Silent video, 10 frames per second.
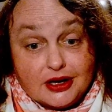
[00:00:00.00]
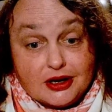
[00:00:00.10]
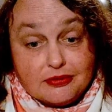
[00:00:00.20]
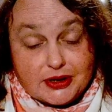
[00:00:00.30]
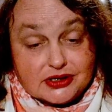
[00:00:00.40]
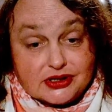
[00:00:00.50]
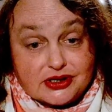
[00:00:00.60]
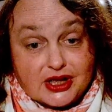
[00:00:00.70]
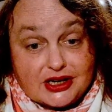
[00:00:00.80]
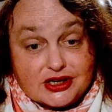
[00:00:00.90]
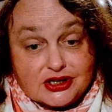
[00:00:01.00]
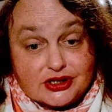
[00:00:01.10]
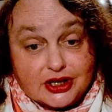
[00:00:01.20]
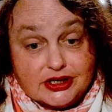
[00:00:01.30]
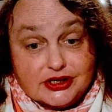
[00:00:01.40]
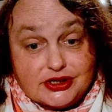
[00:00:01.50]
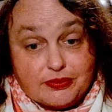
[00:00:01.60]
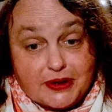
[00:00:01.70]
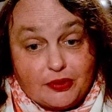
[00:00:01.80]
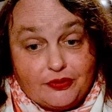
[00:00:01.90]
Because that just leads to
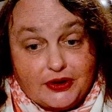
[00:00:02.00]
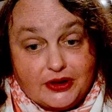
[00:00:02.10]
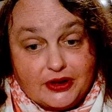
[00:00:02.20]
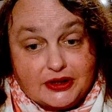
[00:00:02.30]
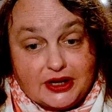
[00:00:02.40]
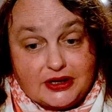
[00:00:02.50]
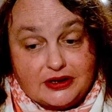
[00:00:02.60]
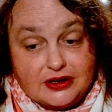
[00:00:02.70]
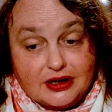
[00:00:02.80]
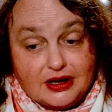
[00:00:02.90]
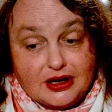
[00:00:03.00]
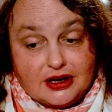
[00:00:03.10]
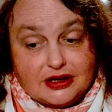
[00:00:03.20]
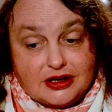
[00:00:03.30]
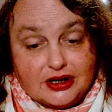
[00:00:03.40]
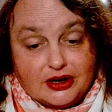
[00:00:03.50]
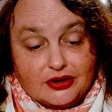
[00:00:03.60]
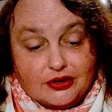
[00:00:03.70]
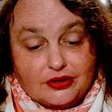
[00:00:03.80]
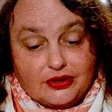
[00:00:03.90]
people feeling that, you know,
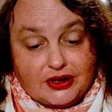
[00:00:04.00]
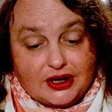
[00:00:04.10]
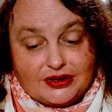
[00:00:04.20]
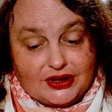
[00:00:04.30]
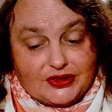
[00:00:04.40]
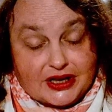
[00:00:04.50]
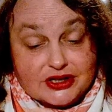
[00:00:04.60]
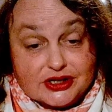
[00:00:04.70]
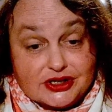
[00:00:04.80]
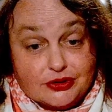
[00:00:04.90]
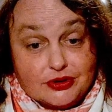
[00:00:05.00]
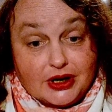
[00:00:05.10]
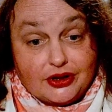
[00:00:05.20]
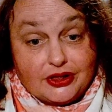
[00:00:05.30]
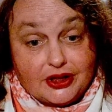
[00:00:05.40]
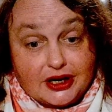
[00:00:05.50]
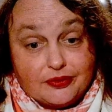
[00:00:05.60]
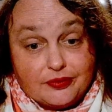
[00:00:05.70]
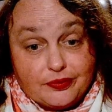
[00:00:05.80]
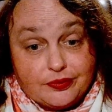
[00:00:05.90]
that they can just do nothing.
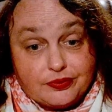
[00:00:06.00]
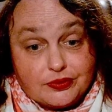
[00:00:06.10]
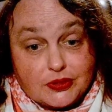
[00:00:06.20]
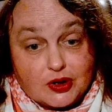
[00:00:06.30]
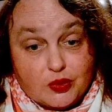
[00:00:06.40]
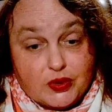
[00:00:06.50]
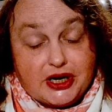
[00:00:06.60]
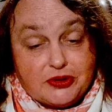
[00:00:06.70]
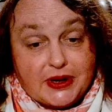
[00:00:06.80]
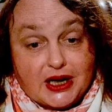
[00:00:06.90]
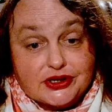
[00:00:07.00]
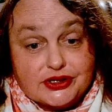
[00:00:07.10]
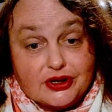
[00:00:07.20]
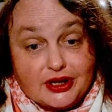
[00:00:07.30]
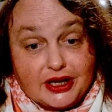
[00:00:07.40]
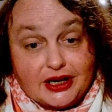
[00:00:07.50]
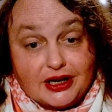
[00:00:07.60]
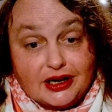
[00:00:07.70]
We need to be constantly